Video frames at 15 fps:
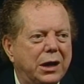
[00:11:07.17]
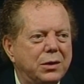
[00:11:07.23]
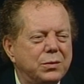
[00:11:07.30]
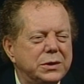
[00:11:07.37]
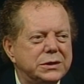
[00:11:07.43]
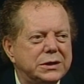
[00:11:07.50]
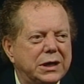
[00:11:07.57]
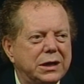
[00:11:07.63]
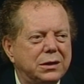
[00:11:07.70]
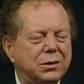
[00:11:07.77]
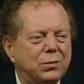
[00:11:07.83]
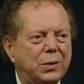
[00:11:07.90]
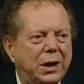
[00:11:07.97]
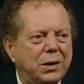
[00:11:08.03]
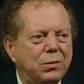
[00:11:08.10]
So how do we say
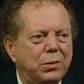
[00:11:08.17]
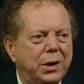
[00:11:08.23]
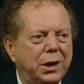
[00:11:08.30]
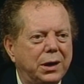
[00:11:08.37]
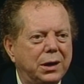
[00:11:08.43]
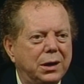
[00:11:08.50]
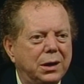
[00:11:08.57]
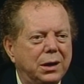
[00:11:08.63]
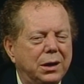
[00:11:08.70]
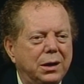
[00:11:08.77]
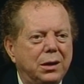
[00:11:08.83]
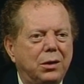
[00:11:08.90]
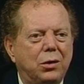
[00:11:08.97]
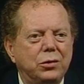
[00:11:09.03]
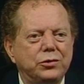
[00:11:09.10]
it the right way?
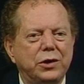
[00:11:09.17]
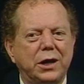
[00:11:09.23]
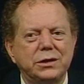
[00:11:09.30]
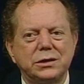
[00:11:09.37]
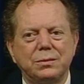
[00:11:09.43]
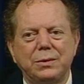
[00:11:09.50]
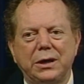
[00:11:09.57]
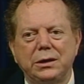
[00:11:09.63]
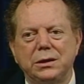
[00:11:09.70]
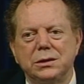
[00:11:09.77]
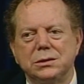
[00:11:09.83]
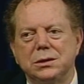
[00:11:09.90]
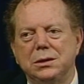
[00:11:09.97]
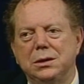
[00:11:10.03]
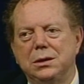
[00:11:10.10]
Hold your hands up
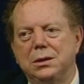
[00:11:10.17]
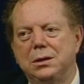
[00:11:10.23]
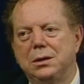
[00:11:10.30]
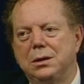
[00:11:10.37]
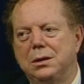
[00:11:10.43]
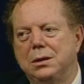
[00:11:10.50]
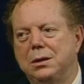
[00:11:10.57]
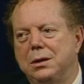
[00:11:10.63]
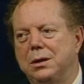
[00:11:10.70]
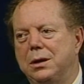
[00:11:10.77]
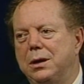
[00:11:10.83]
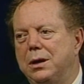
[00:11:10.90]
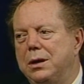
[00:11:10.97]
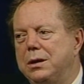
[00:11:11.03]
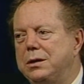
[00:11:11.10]
like this.
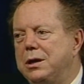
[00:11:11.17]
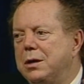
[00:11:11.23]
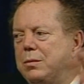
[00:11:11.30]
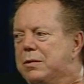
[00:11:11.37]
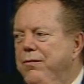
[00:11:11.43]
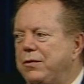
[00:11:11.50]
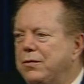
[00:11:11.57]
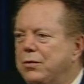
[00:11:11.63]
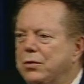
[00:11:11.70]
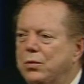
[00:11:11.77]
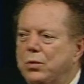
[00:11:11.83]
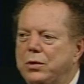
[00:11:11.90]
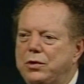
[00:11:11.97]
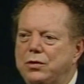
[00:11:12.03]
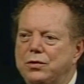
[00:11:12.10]
Tell me if you,
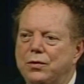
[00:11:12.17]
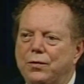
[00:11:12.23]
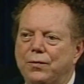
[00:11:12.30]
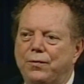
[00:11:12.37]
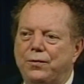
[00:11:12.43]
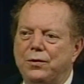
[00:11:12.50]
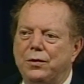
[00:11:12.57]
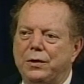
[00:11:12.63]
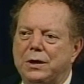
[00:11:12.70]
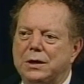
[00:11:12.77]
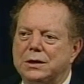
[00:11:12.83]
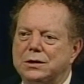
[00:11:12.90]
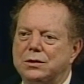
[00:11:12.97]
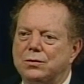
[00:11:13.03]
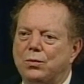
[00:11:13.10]
when you feel
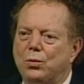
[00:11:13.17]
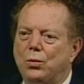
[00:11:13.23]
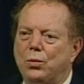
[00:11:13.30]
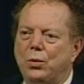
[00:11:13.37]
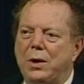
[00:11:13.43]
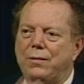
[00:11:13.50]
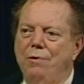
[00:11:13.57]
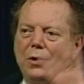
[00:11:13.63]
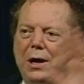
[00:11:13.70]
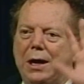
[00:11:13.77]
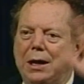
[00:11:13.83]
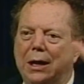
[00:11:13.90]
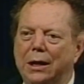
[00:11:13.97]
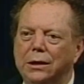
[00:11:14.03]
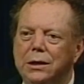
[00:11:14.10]
this, wave your
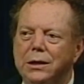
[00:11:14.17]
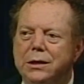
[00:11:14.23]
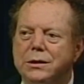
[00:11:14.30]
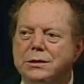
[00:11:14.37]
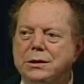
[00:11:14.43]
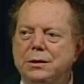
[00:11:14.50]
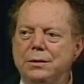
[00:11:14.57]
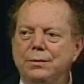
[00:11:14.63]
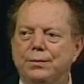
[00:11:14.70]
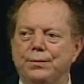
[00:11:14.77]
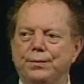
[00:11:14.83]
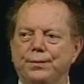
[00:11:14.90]
hand like this.